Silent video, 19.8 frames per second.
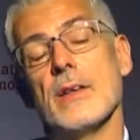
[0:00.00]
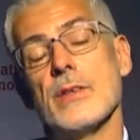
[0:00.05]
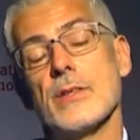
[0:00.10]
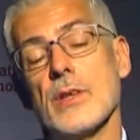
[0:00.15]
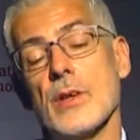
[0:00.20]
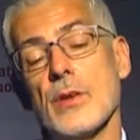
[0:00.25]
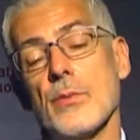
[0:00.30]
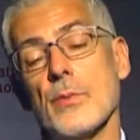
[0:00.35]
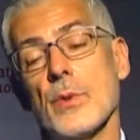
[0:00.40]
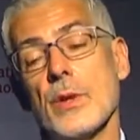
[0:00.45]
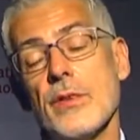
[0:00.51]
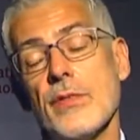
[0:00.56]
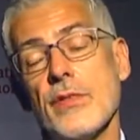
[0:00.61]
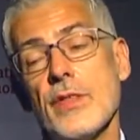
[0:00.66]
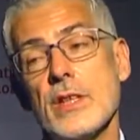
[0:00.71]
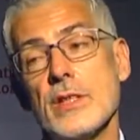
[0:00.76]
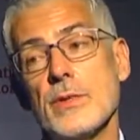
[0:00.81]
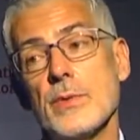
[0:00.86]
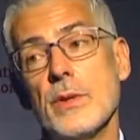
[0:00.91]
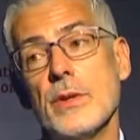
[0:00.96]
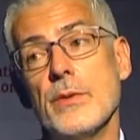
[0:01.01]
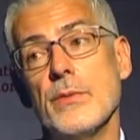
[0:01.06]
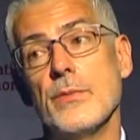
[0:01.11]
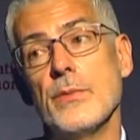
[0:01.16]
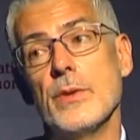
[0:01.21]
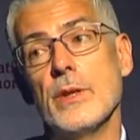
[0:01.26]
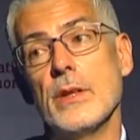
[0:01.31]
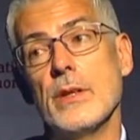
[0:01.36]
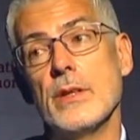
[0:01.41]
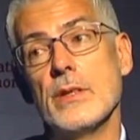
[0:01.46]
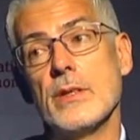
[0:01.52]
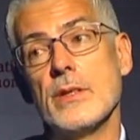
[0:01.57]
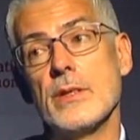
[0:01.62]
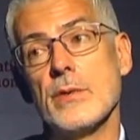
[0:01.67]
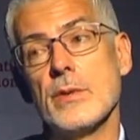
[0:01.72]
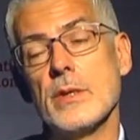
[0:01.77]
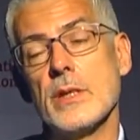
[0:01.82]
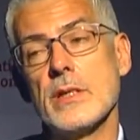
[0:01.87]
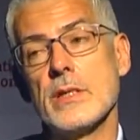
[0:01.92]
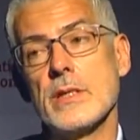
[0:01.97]
So one of the things we're
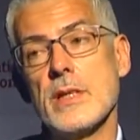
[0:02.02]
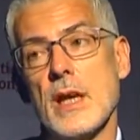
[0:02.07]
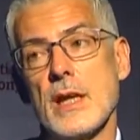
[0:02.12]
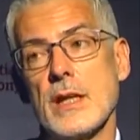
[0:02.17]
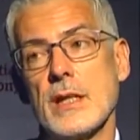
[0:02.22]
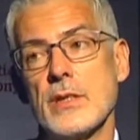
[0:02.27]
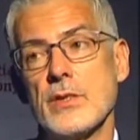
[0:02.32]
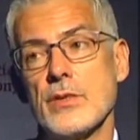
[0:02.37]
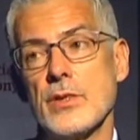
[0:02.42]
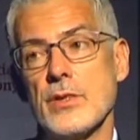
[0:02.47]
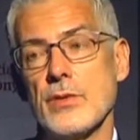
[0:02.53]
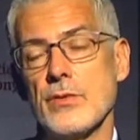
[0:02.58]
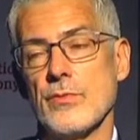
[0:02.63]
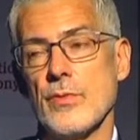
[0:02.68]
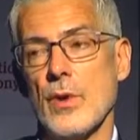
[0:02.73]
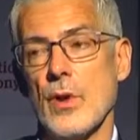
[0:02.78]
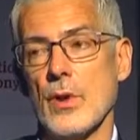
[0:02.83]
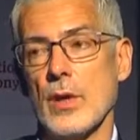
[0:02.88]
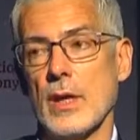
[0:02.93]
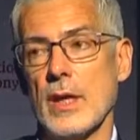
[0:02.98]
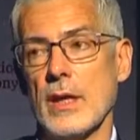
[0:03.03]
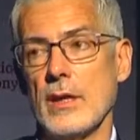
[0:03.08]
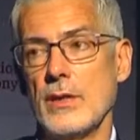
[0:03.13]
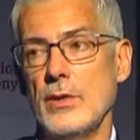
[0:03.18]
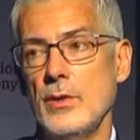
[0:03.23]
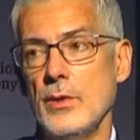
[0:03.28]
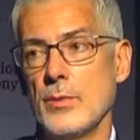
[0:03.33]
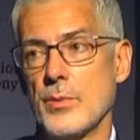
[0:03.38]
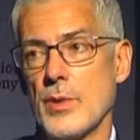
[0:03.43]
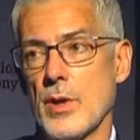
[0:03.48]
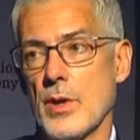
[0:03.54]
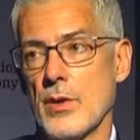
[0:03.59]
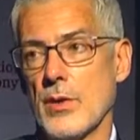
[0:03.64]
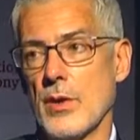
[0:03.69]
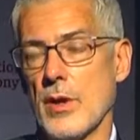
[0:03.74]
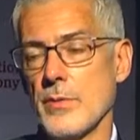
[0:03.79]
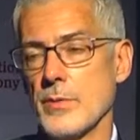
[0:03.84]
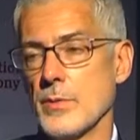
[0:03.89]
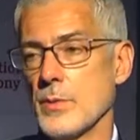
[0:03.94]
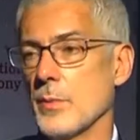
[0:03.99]
doing is starting to roll out new
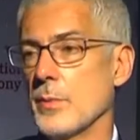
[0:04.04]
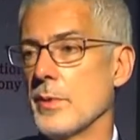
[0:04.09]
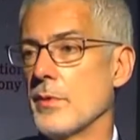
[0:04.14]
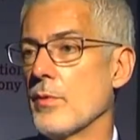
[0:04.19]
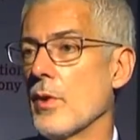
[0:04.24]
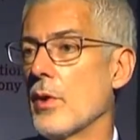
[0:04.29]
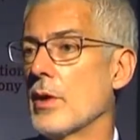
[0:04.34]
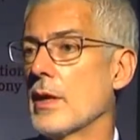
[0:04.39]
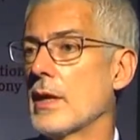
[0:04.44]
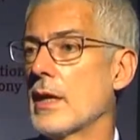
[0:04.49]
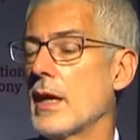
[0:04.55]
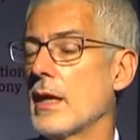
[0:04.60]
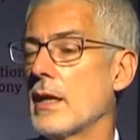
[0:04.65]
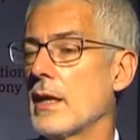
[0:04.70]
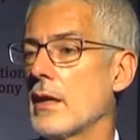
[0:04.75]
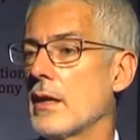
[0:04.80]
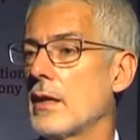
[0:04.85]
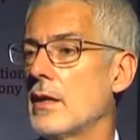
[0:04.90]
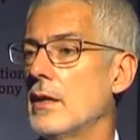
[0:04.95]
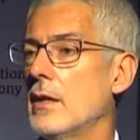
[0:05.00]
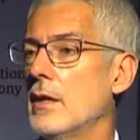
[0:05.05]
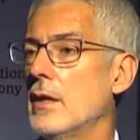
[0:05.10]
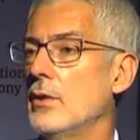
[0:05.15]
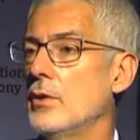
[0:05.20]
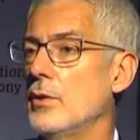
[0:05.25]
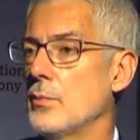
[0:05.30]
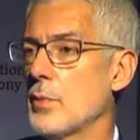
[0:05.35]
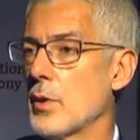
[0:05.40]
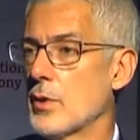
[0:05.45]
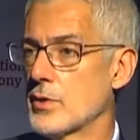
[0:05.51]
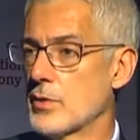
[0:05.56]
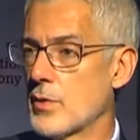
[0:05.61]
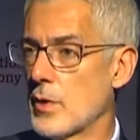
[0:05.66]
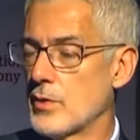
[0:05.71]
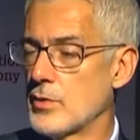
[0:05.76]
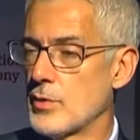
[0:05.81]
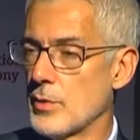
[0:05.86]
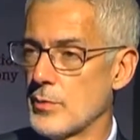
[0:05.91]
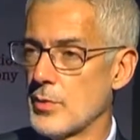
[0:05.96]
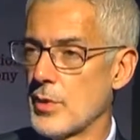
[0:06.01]
programs. We'll be rolling out our new
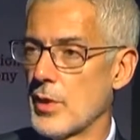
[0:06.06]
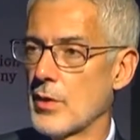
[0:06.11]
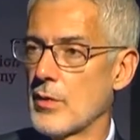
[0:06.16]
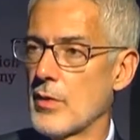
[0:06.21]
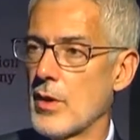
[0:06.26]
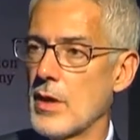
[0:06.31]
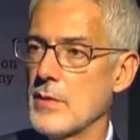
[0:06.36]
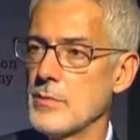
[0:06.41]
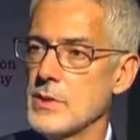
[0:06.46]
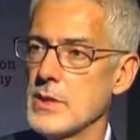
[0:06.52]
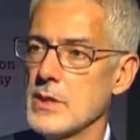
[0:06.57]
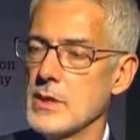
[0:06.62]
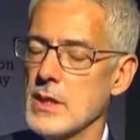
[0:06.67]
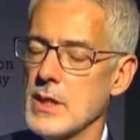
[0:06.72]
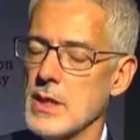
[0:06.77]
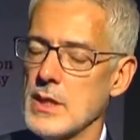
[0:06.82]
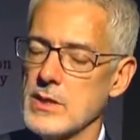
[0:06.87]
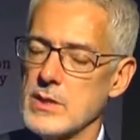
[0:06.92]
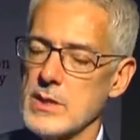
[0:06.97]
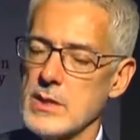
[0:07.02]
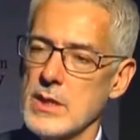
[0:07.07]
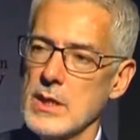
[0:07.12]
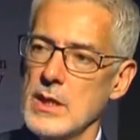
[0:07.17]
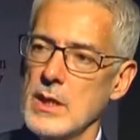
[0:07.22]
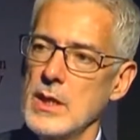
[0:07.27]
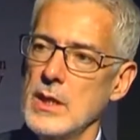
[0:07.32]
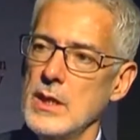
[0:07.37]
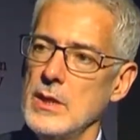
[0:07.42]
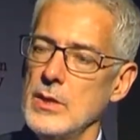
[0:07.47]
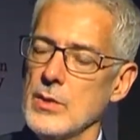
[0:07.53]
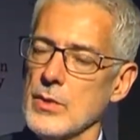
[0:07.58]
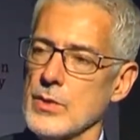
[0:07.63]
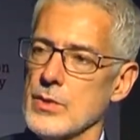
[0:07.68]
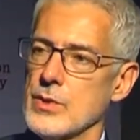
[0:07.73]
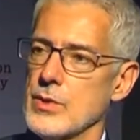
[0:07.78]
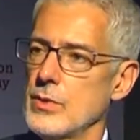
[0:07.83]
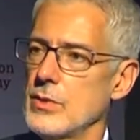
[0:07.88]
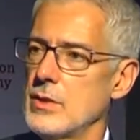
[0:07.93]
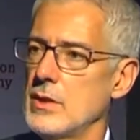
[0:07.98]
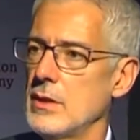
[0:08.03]
postgraduate programs in the next year or
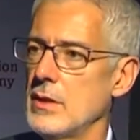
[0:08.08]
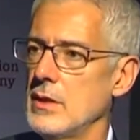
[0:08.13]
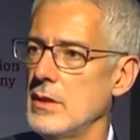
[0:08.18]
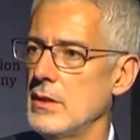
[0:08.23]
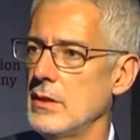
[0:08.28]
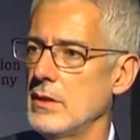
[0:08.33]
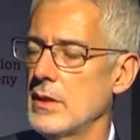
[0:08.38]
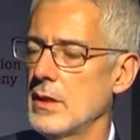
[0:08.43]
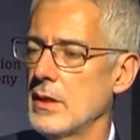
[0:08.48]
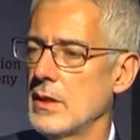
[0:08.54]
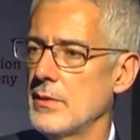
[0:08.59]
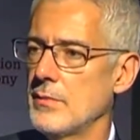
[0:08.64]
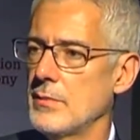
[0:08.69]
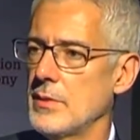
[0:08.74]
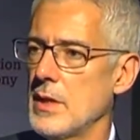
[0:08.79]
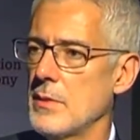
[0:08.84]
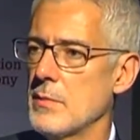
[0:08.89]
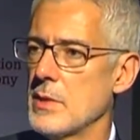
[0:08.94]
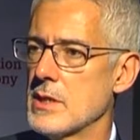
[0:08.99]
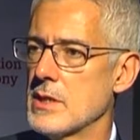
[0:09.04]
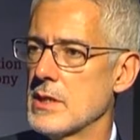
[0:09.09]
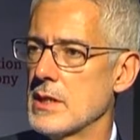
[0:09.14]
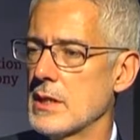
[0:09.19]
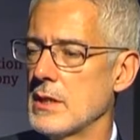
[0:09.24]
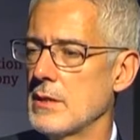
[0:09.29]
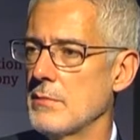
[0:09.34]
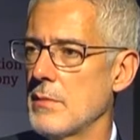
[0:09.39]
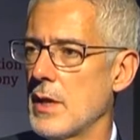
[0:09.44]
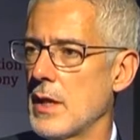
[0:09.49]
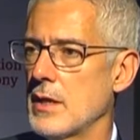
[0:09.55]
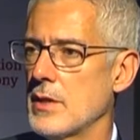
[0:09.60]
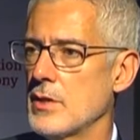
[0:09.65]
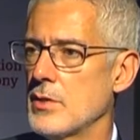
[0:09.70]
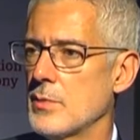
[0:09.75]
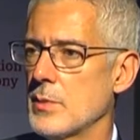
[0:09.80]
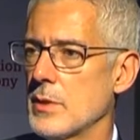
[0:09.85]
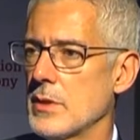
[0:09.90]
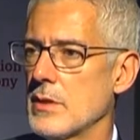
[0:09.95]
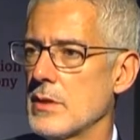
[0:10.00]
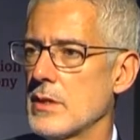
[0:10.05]
two, the MSc in
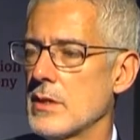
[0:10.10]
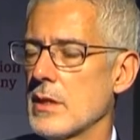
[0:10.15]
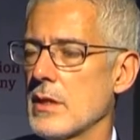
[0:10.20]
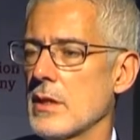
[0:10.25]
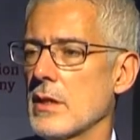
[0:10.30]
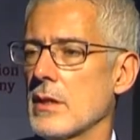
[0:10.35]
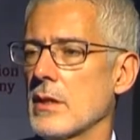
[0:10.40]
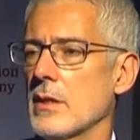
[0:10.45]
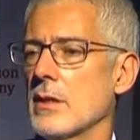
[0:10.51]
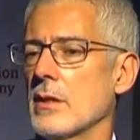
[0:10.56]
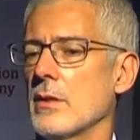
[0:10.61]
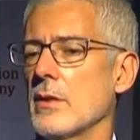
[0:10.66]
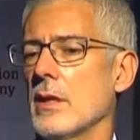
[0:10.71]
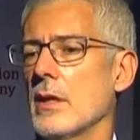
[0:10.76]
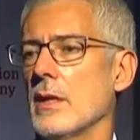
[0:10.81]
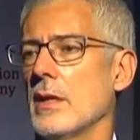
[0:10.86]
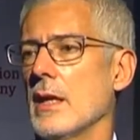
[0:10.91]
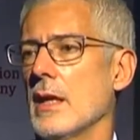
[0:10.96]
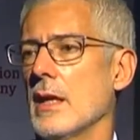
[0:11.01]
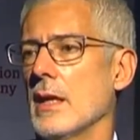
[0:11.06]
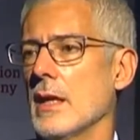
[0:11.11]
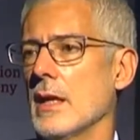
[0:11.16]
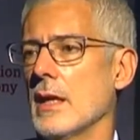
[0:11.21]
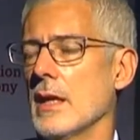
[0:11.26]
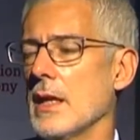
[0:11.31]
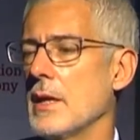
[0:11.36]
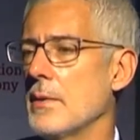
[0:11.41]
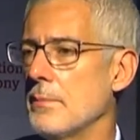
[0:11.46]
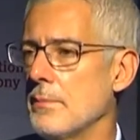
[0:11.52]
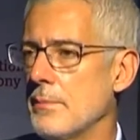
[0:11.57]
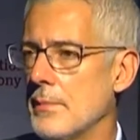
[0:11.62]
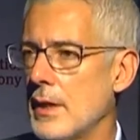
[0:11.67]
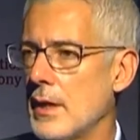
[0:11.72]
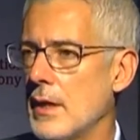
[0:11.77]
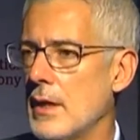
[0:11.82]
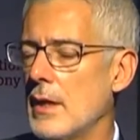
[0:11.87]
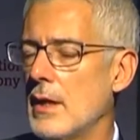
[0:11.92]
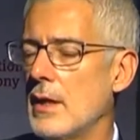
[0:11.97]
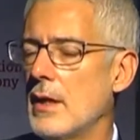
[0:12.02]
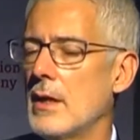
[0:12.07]
Management, an LLM,
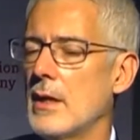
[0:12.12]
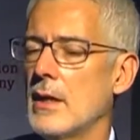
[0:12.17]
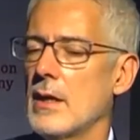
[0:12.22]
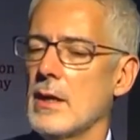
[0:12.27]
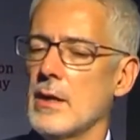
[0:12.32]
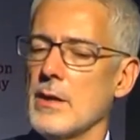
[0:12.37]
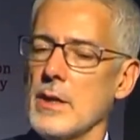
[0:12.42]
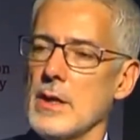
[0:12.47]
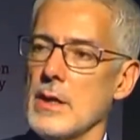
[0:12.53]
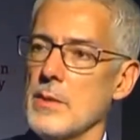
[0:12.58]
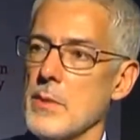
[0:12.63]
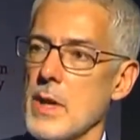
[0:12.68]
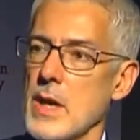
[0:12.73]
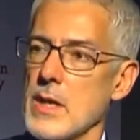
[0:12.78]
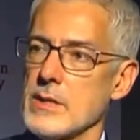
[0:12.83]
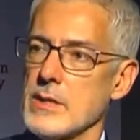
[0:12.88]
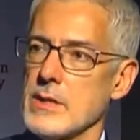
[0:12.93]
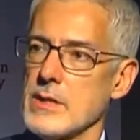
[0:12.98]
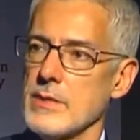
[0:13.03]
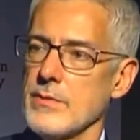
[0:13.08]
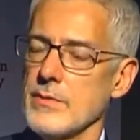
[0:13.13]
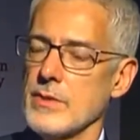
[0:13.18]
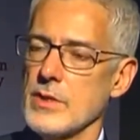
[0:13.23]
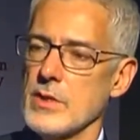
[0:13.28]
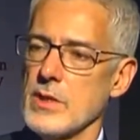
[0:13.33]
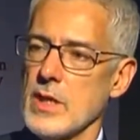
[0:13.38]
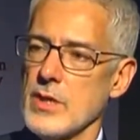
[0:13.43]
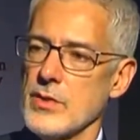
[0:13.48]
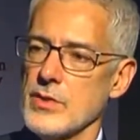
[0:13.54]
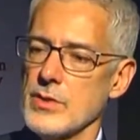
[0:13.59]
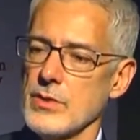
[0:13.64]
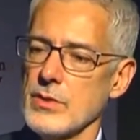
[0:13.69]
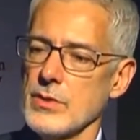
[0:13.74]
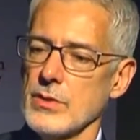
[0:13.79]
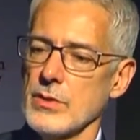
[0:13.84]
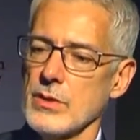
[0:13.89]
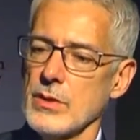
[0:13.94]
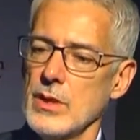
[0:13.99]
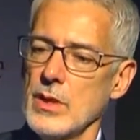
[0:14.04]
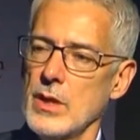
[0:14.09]
and a Masters of
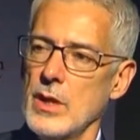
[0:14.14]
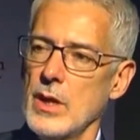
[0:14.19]
International